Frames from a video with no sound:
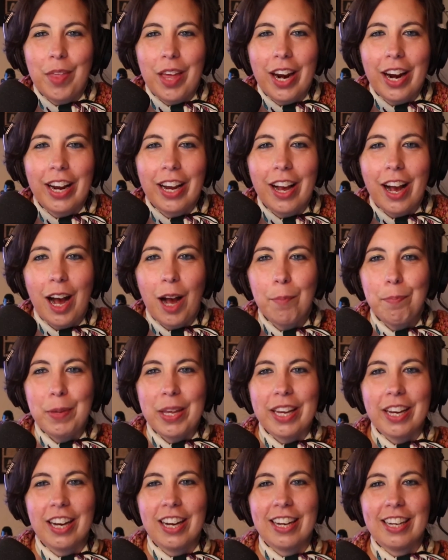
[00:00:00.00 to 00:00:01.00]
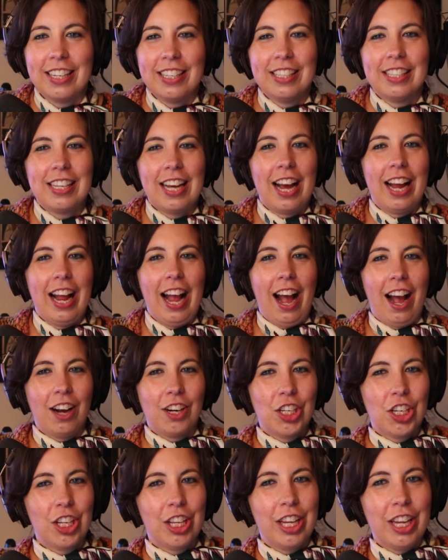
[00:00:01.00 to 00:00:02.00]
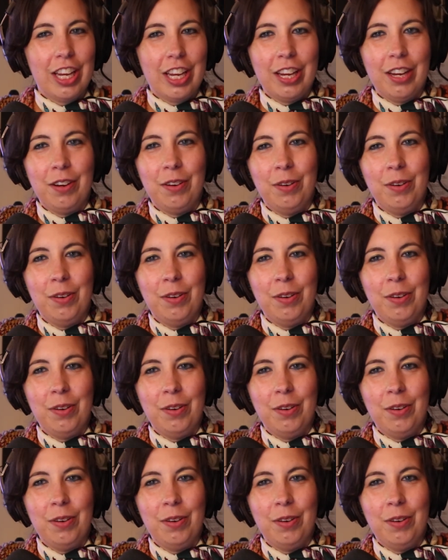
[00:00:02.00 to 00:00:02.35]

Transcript: that I got because I actually